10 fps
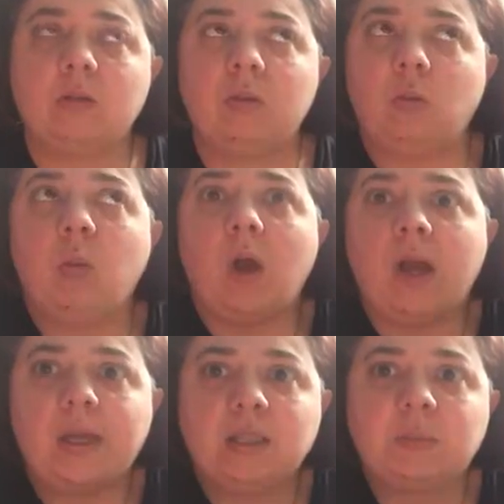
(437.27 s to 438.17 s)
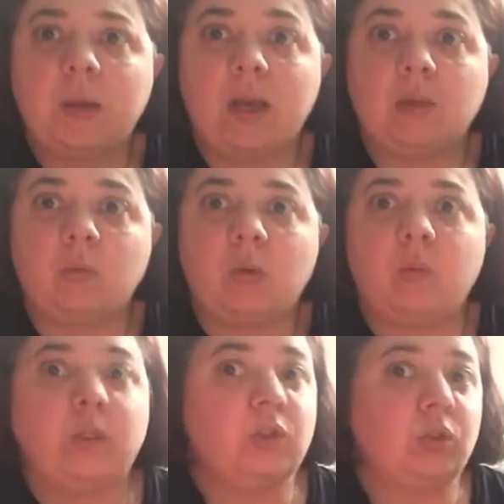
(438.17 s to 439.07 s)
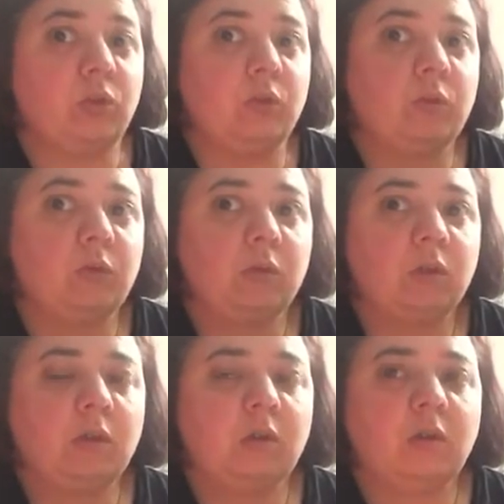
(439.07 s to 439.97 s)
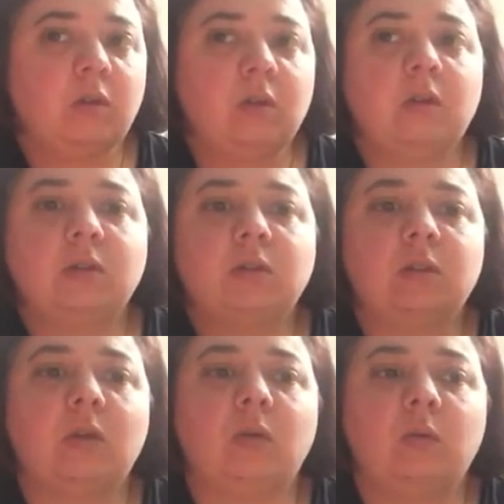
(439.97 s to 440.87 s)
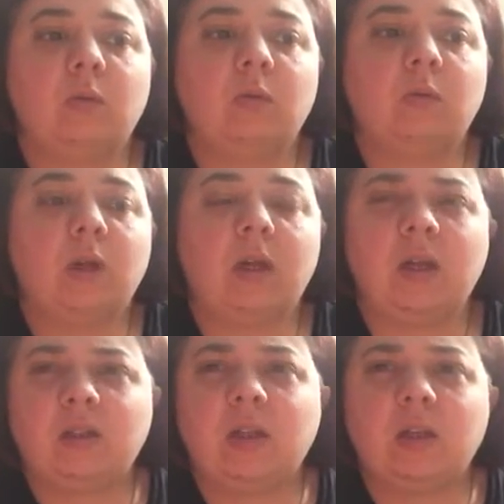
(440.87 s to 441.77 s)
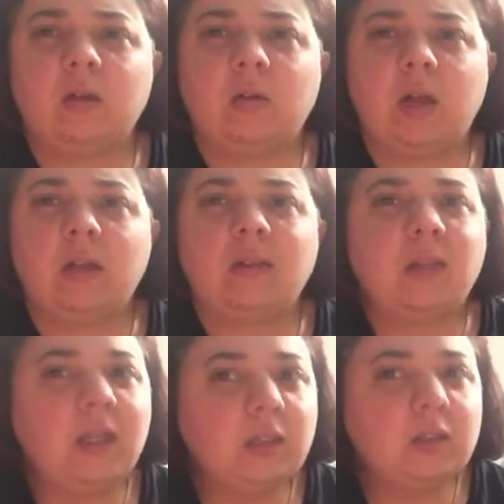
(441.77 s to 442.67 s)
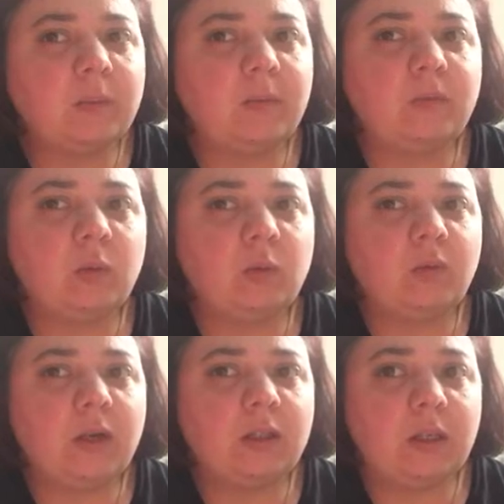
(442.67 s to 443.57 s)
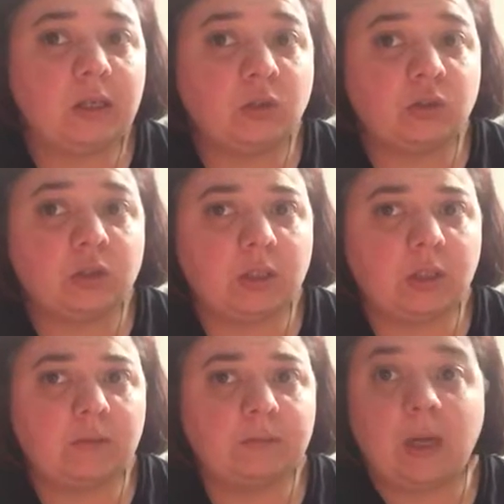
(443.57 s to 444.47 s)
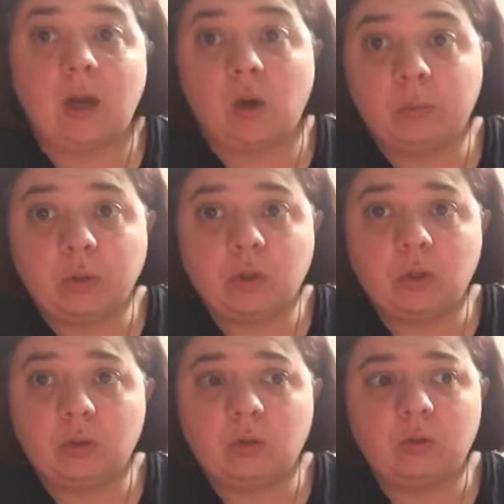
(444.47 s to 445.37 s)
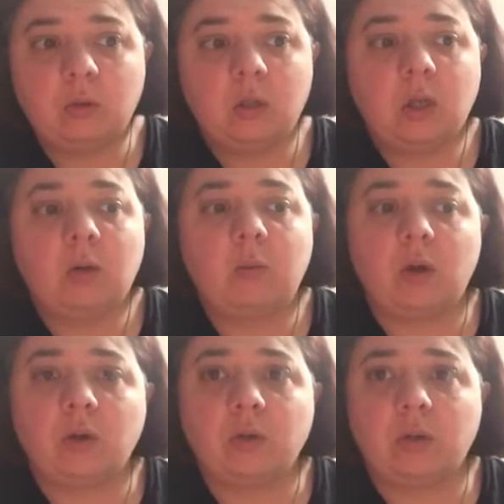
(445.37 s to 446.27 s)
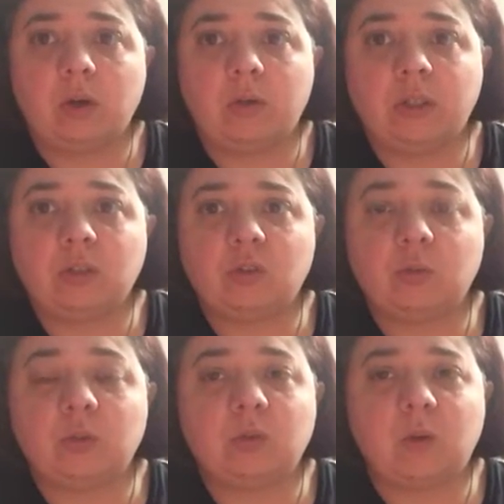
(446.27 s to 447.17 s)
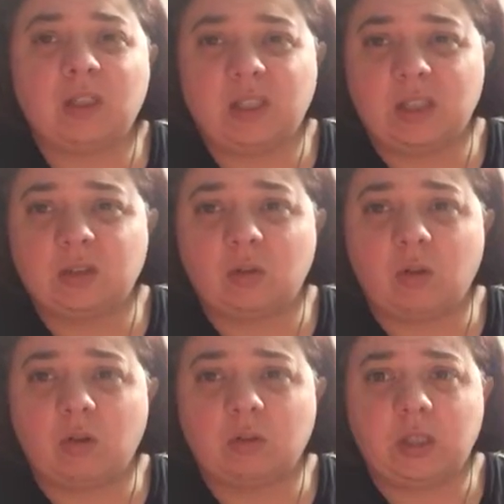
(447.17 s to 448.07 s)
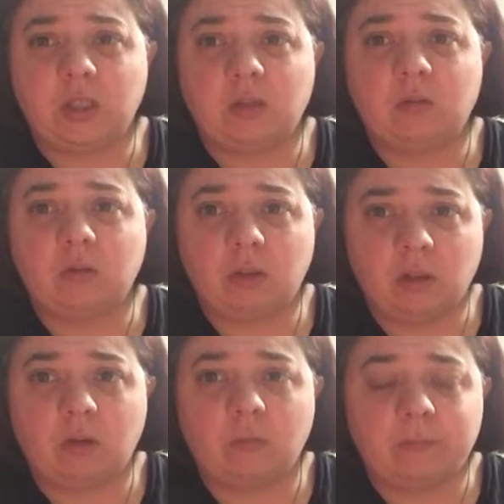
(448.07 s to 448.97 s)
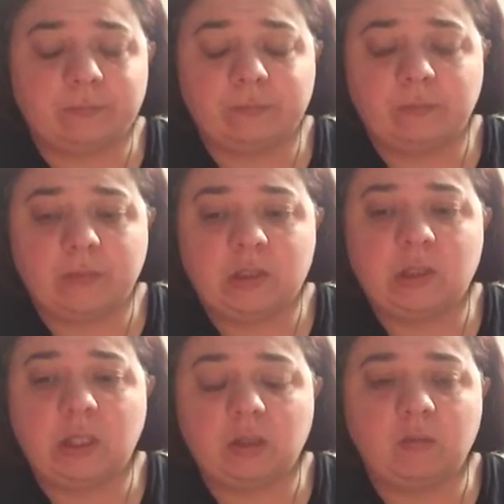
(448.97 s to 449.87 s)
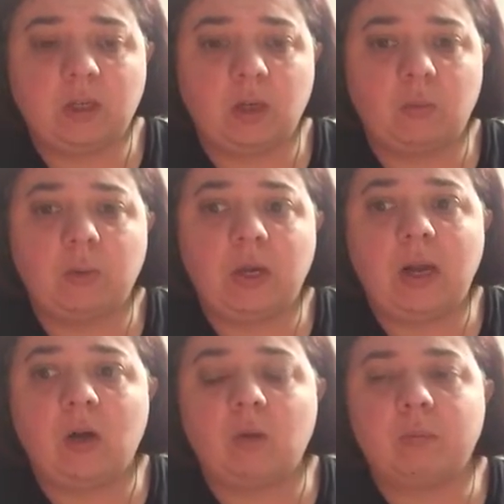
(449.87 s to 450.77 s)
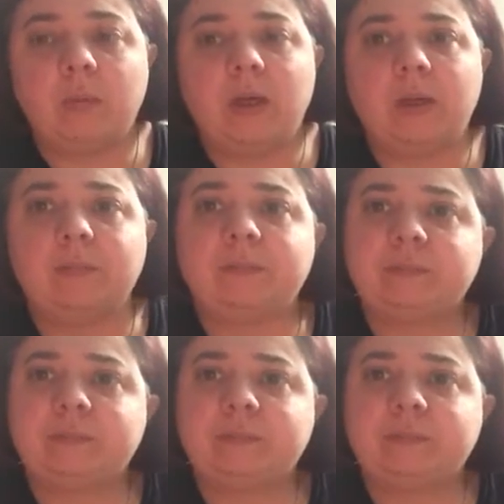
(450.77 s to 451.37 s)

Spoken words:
the whys behind what we do. So, I think some of you will find that interesting. I hope you do. We are doing our research, which is why it takes so long to get, you know, to get the video put out, but